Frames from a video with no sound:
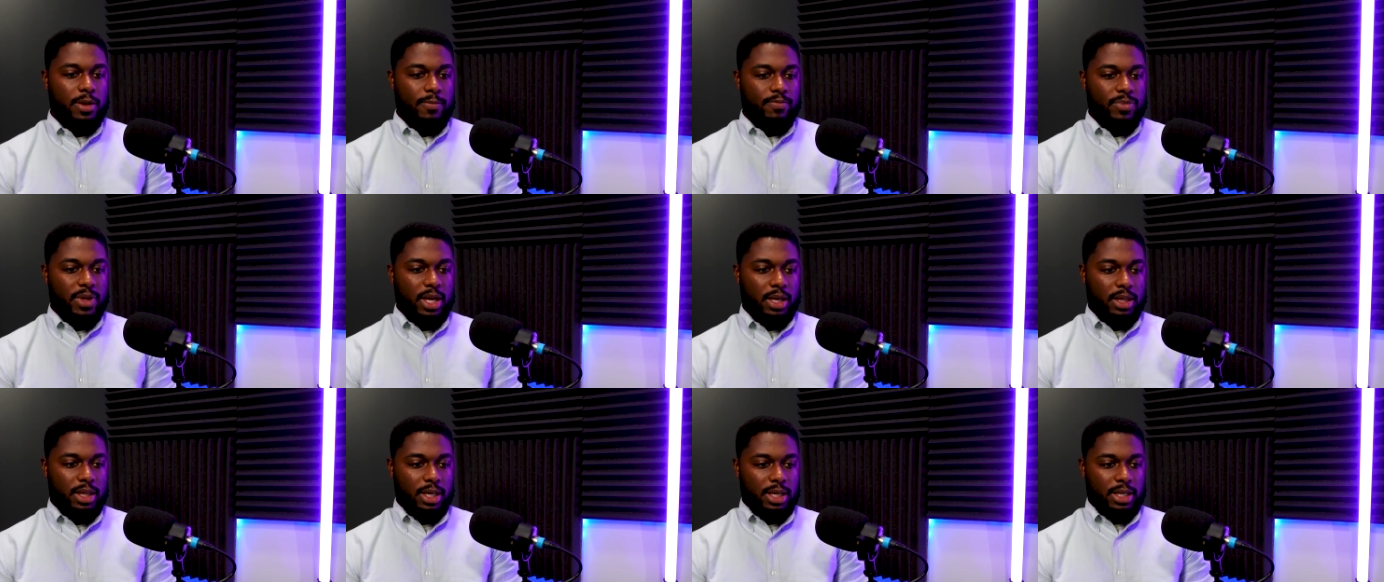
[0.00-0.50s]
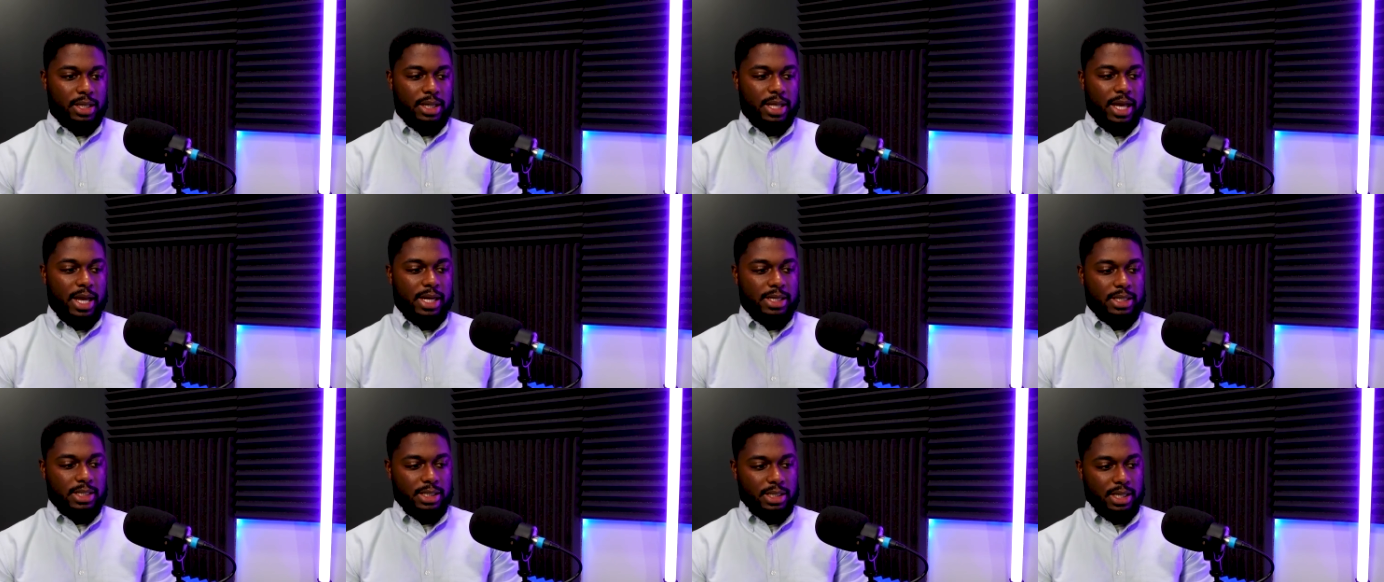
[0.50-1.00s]
I think
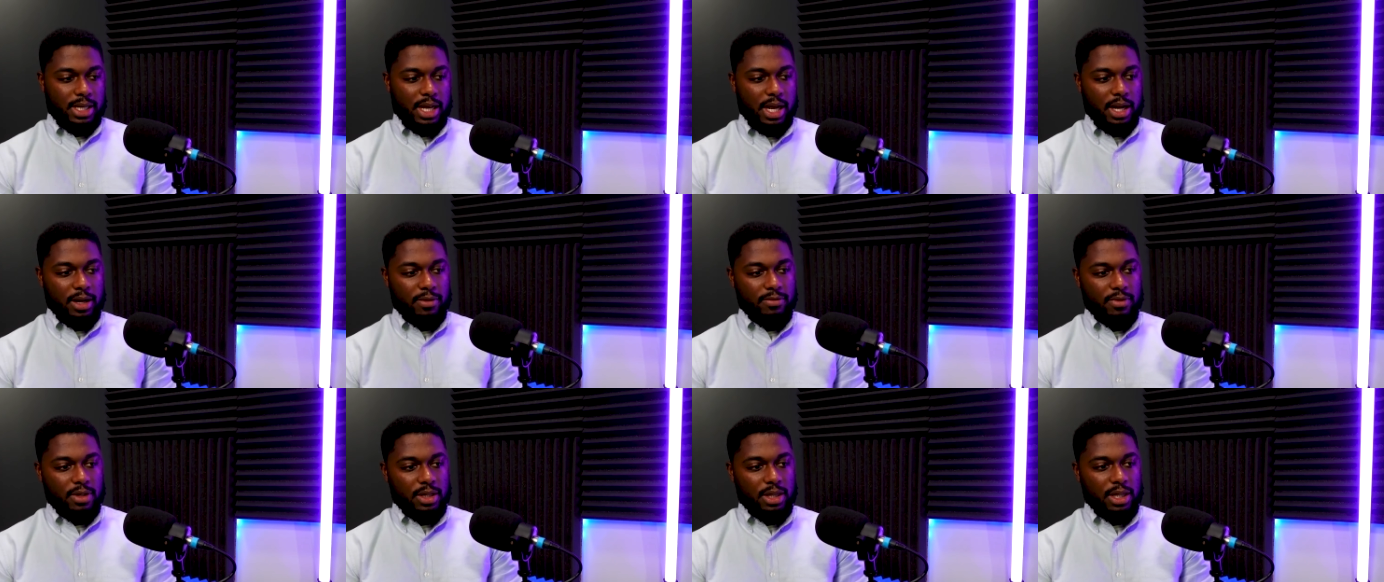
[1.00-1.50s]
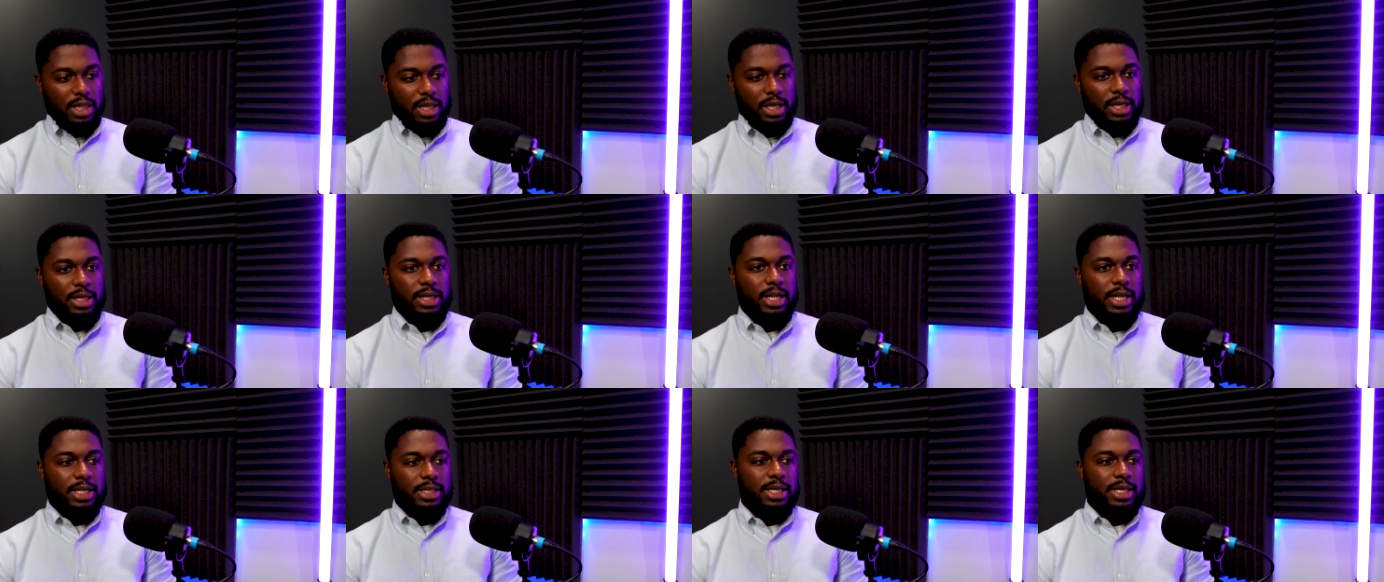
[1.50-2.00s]
that's kind of the thing
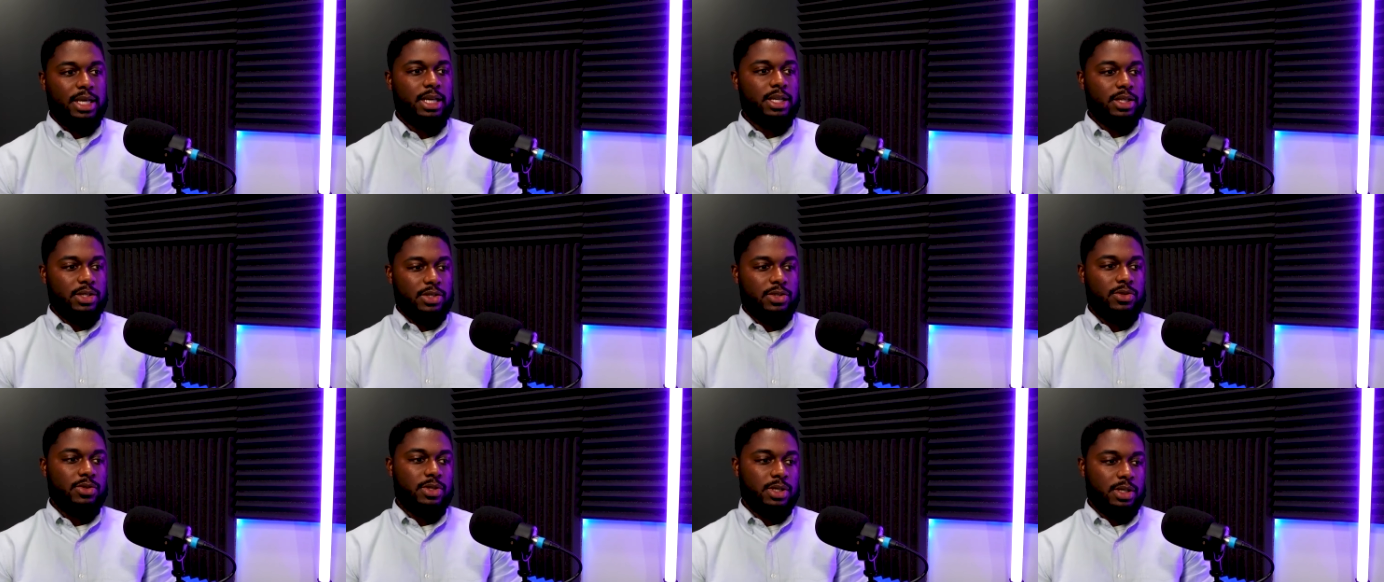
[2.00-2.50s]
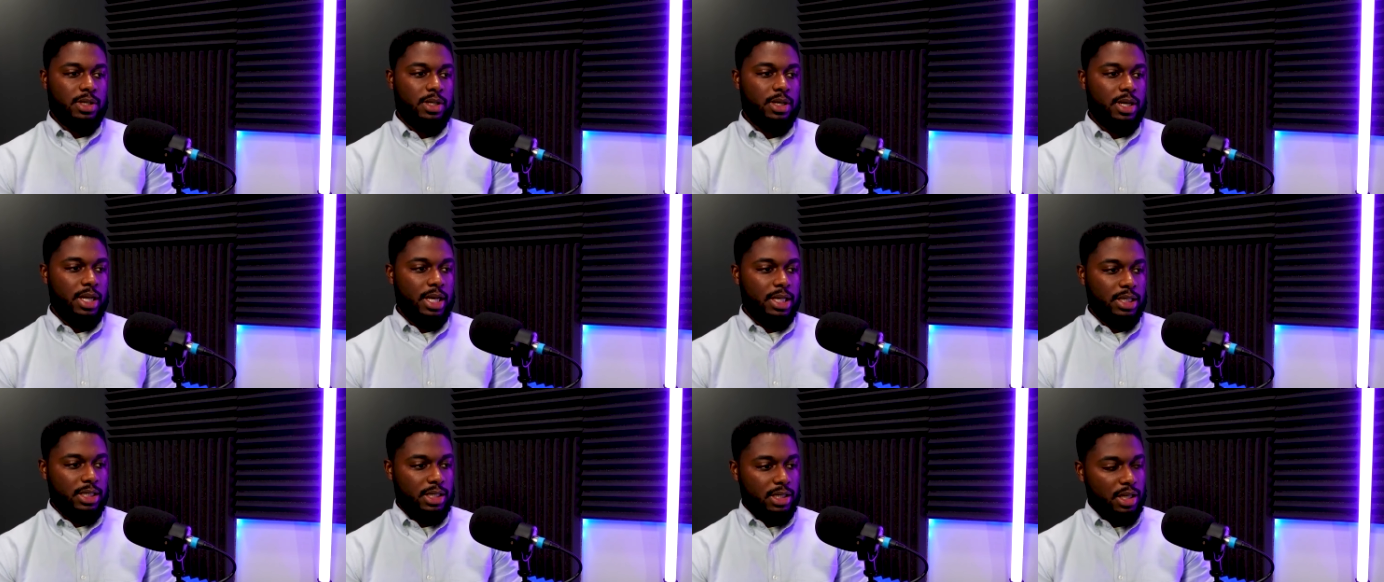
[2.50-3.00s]
that takes you to the
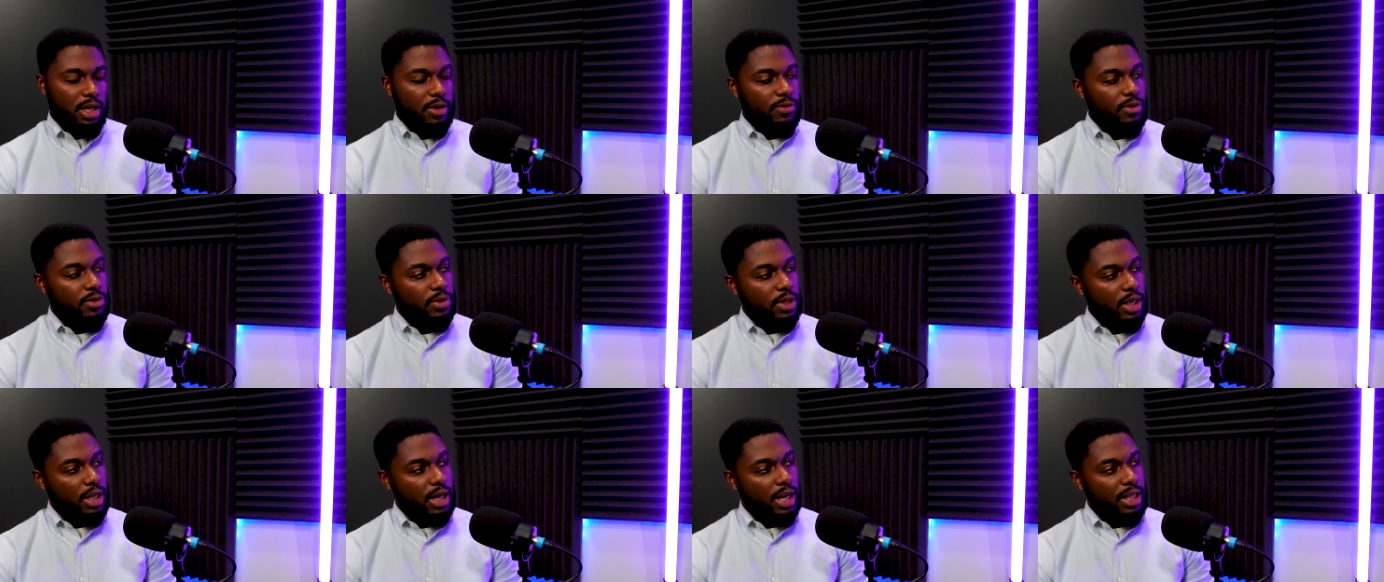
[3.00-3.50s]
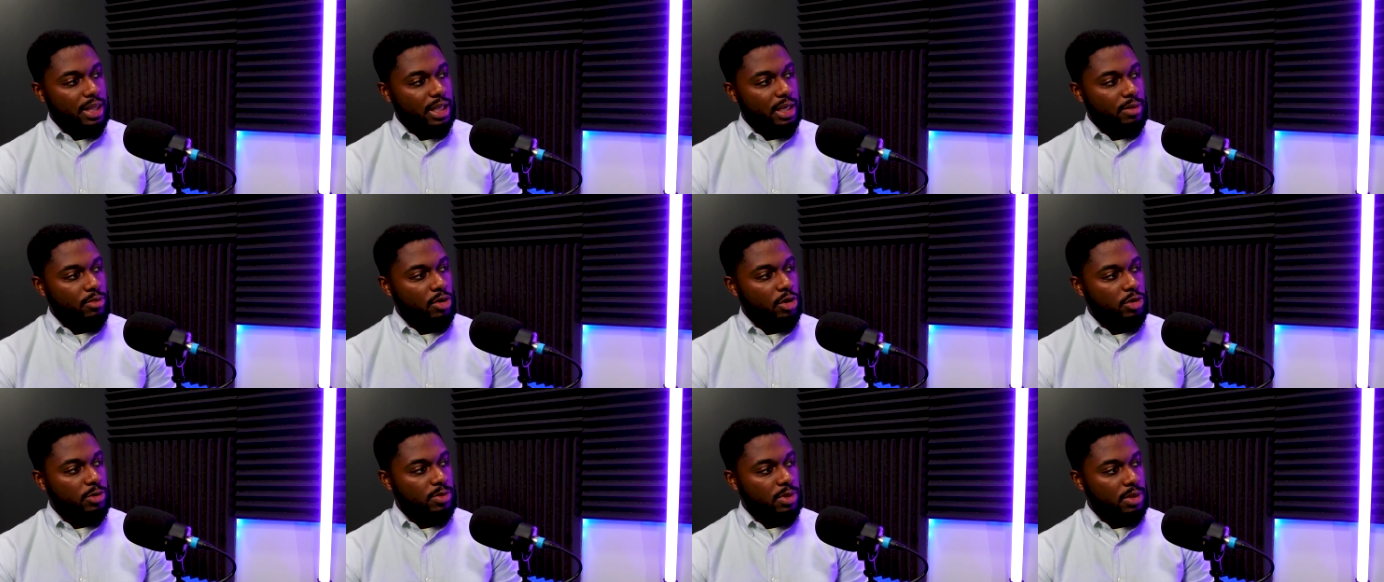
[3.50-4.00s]
next level that I think
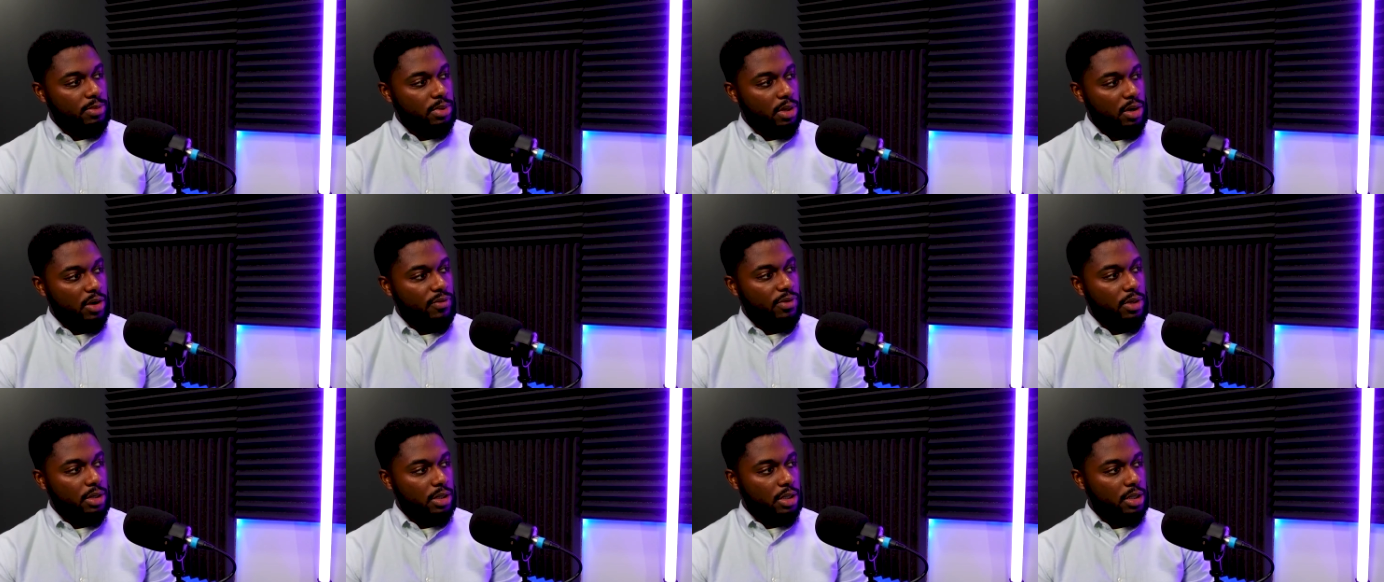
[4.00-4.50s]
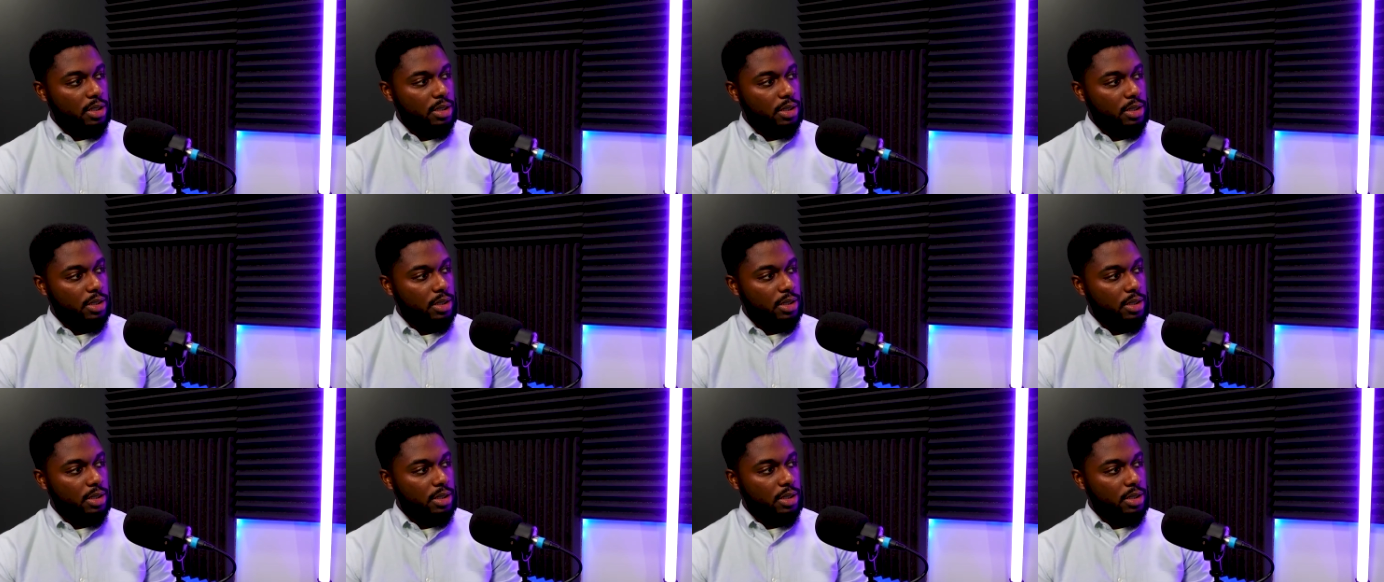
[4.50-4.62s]
most people overlook.